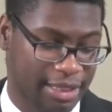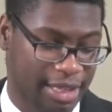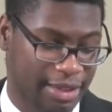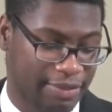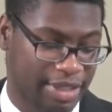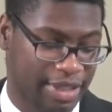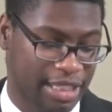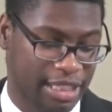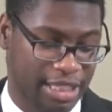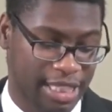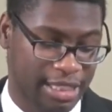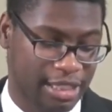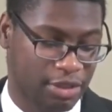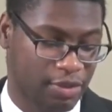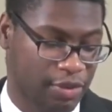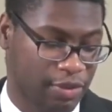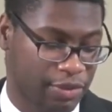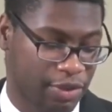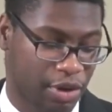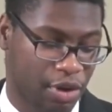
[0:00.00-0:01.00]
to loving Jesus
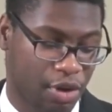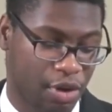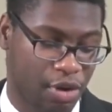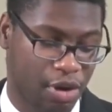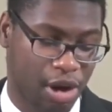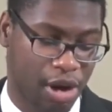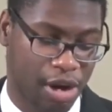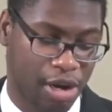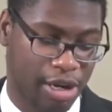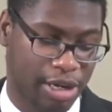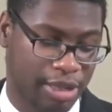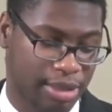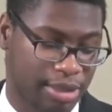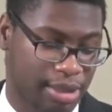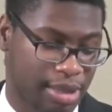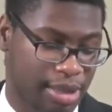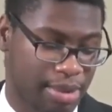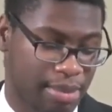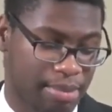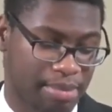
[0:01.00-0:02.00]
with your whole heart
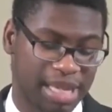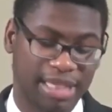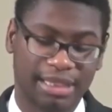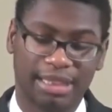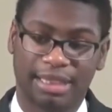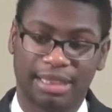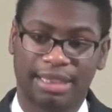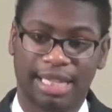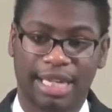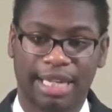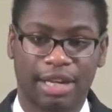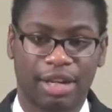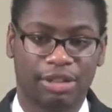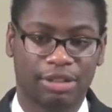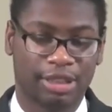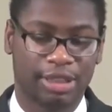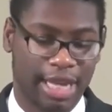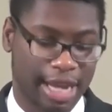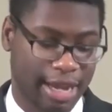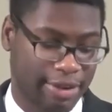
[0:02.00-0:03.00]
means to say
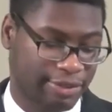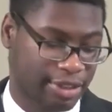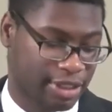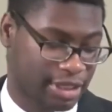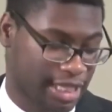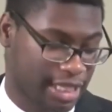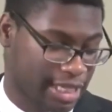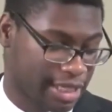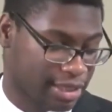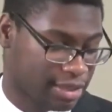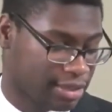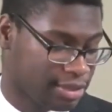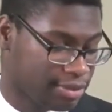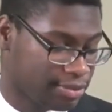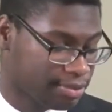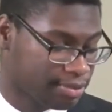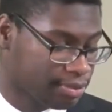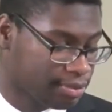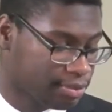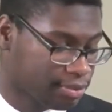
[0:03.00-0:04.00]
no to other things.
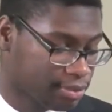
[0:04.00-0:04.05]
